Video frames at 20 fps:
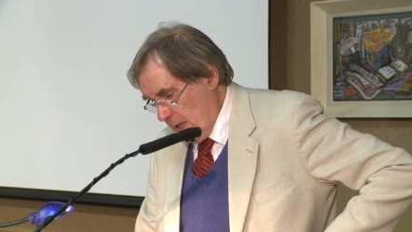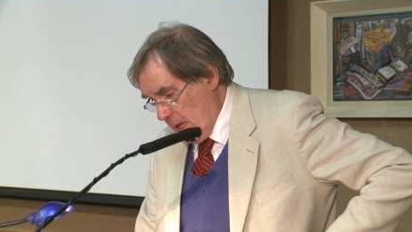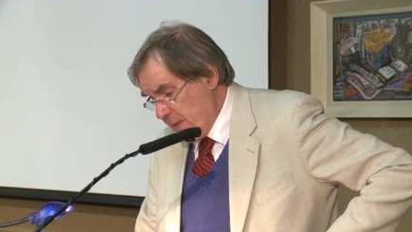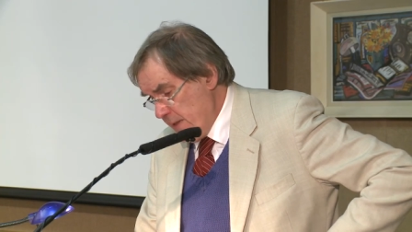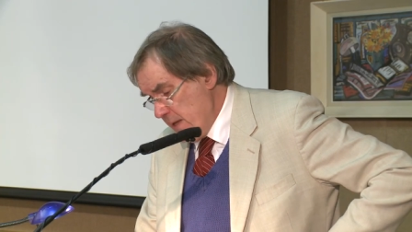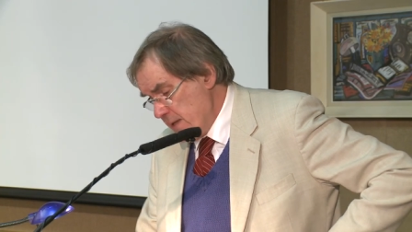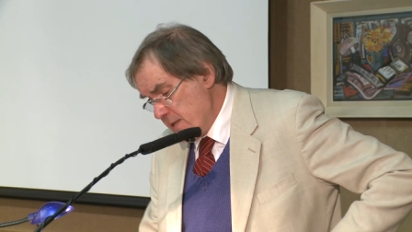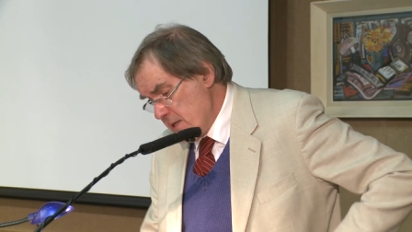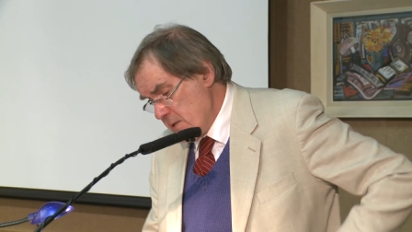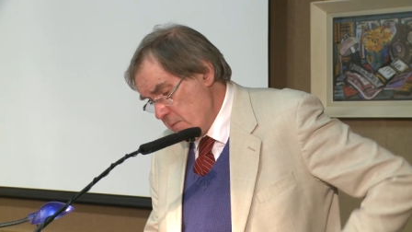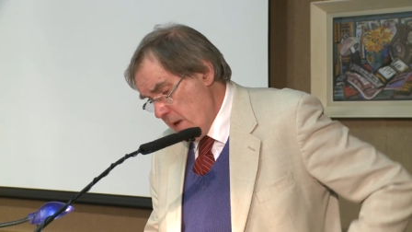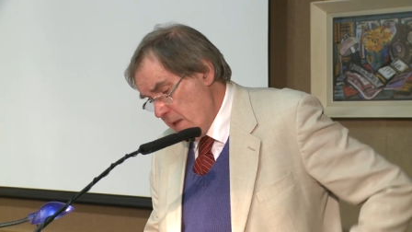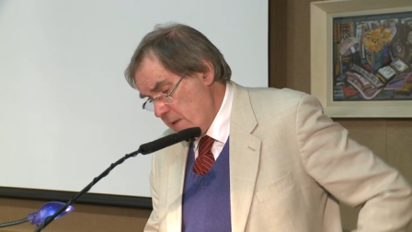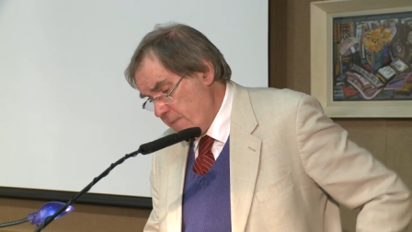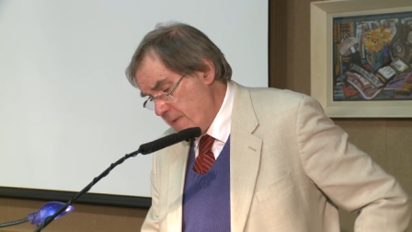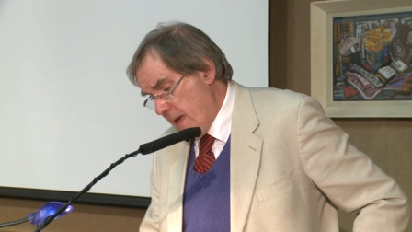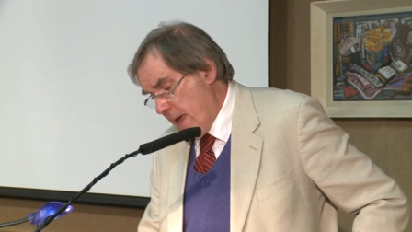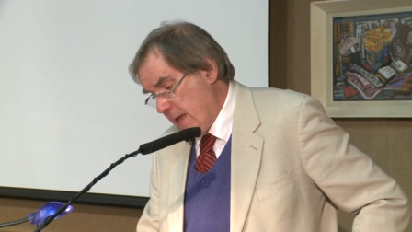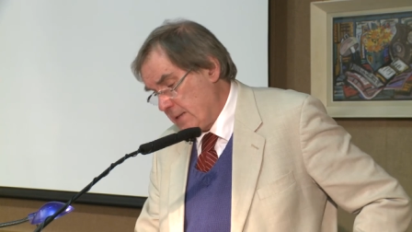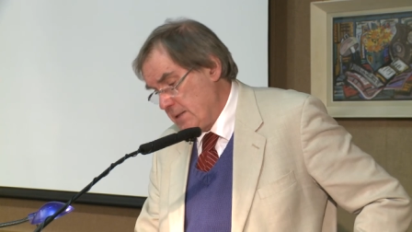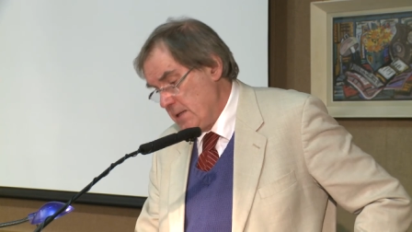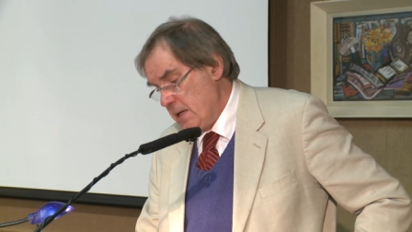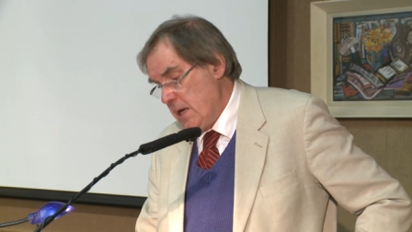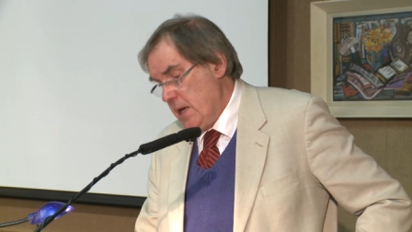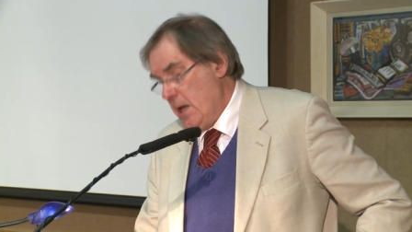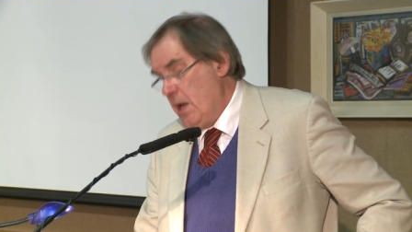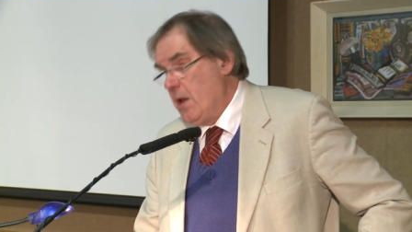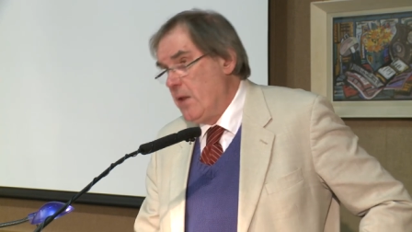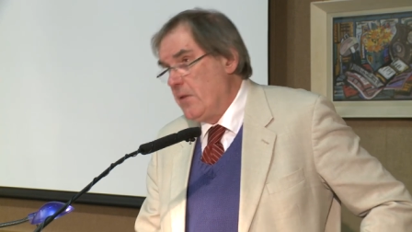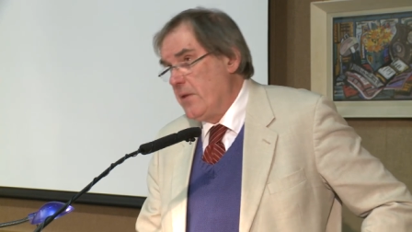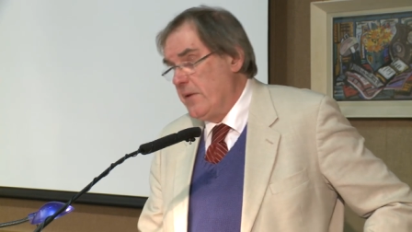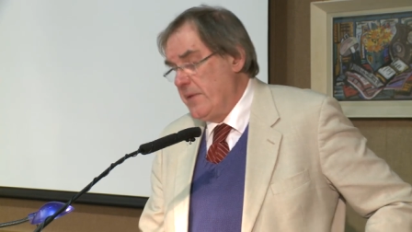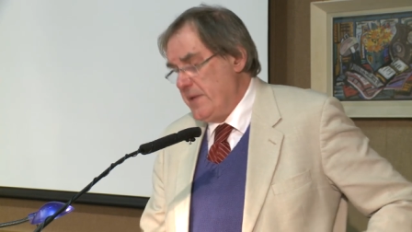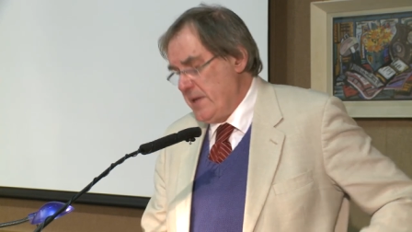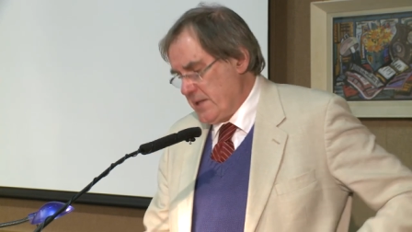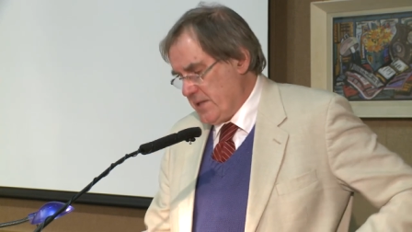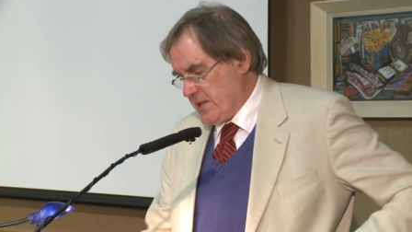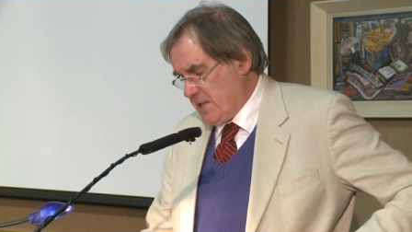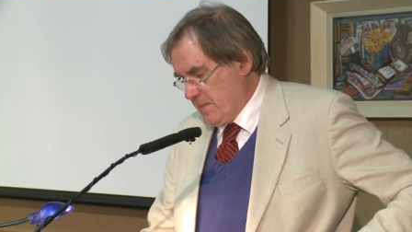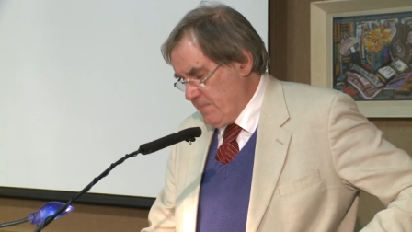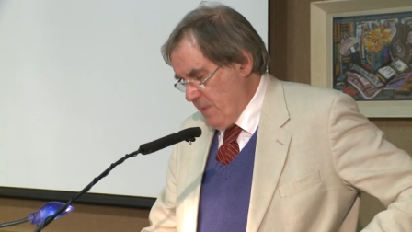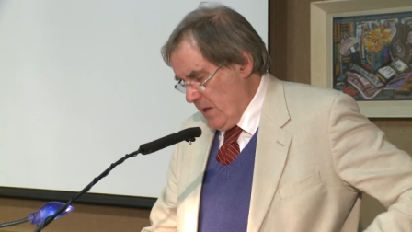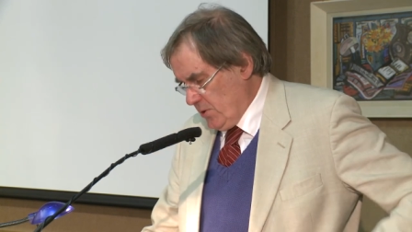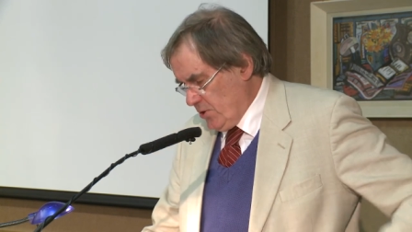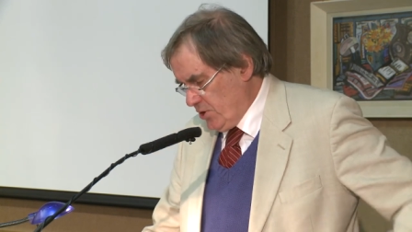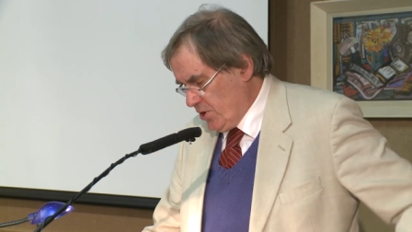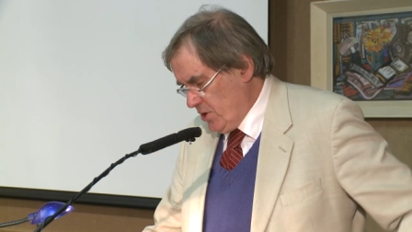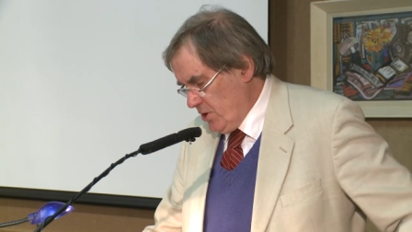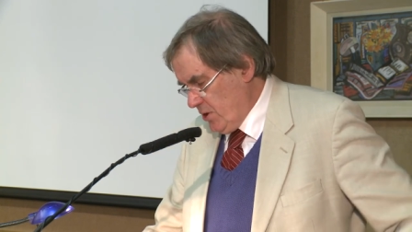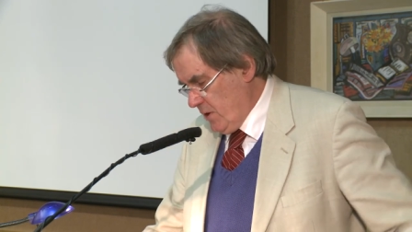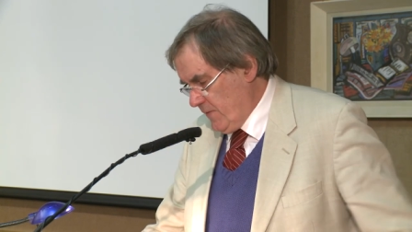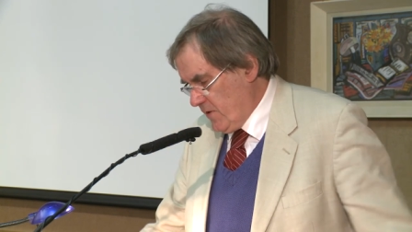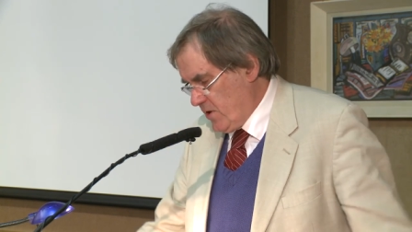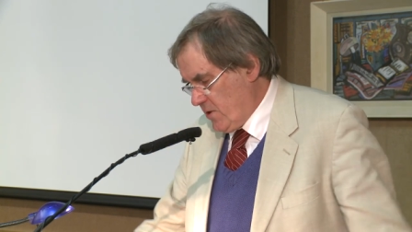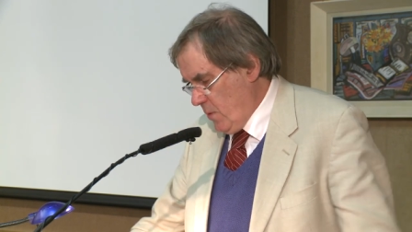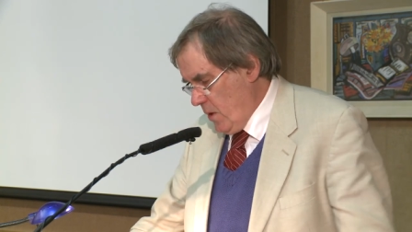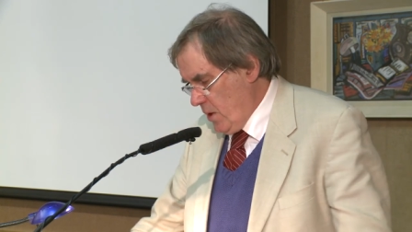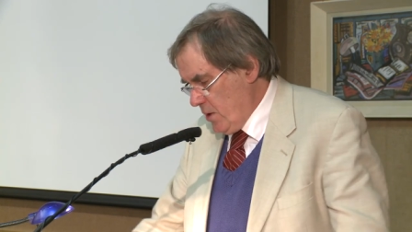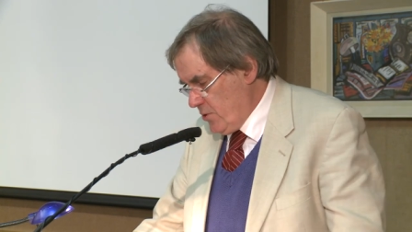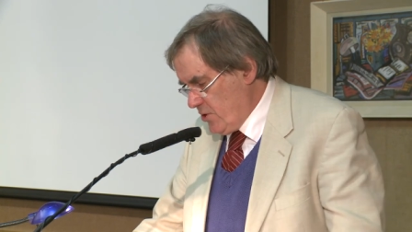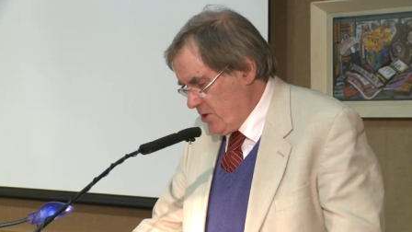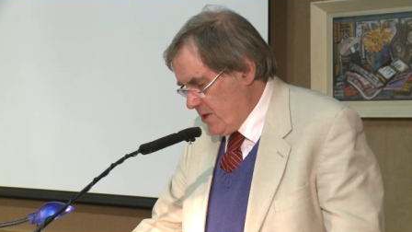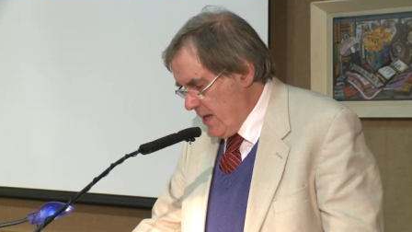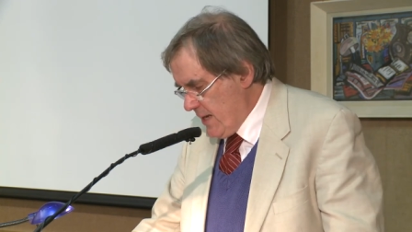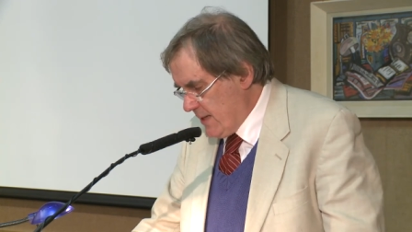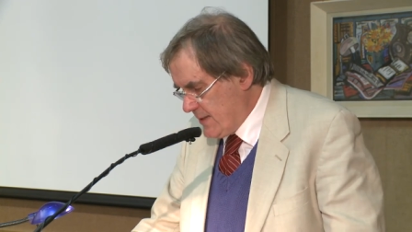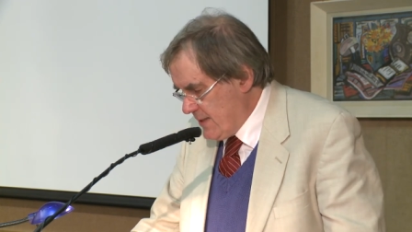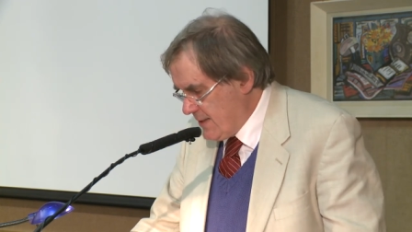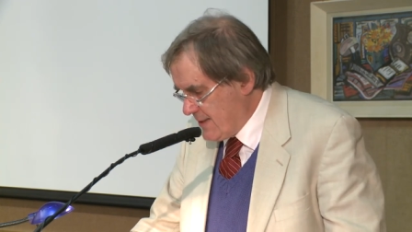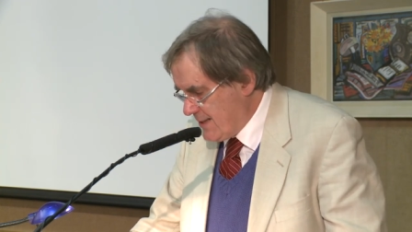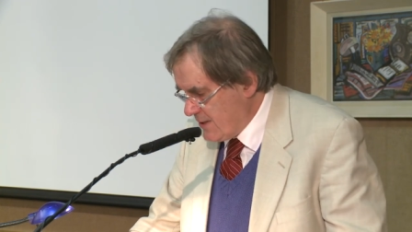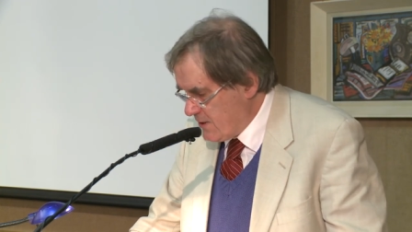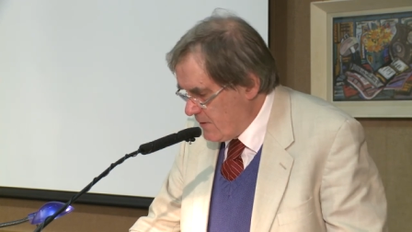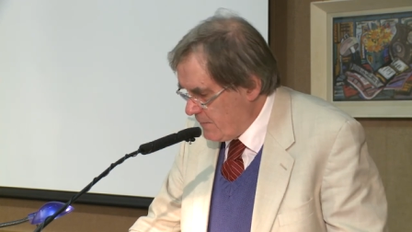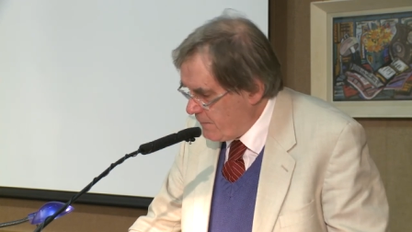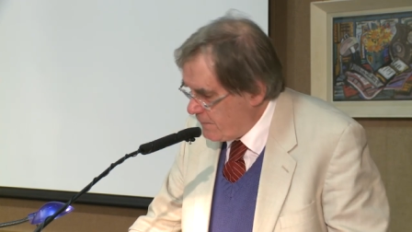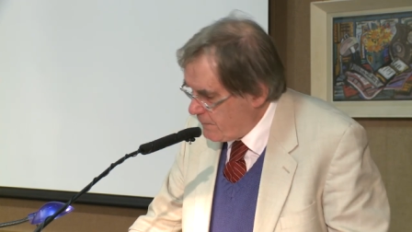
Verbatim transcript: And this is where the fact that the expulsion of swallowed snakes is such a